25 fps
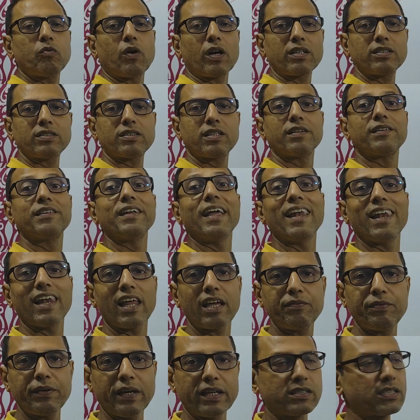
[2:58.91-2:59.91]
What is the real
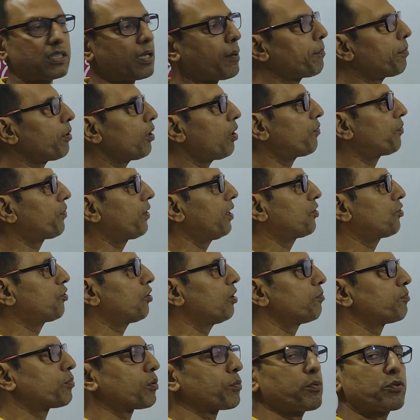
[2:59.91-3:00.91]
life example of
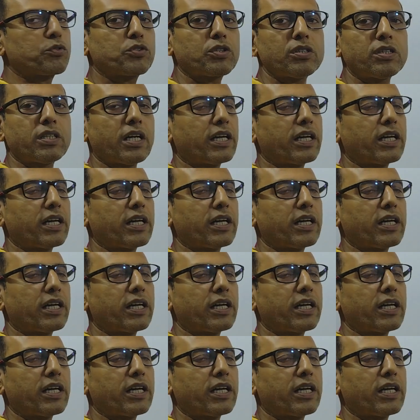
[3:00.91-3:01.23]
ratio and proportion?